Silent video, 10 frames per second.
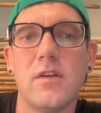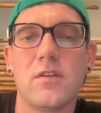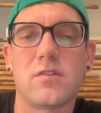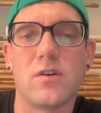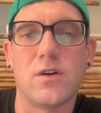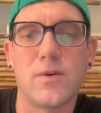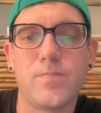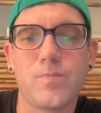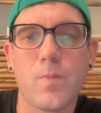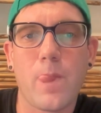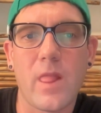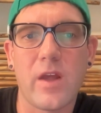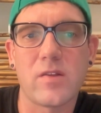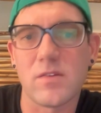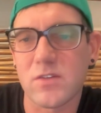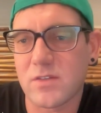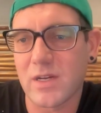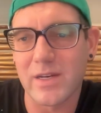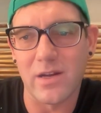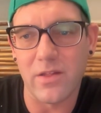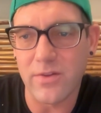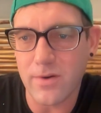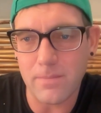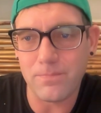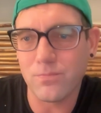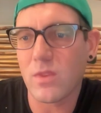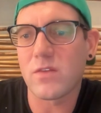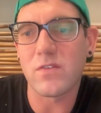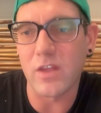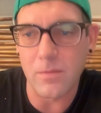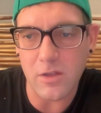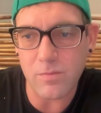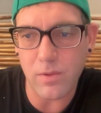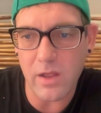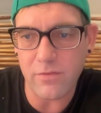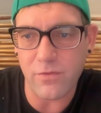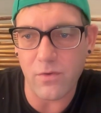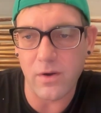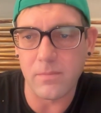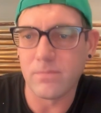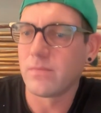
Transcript: So this is just another CMS platform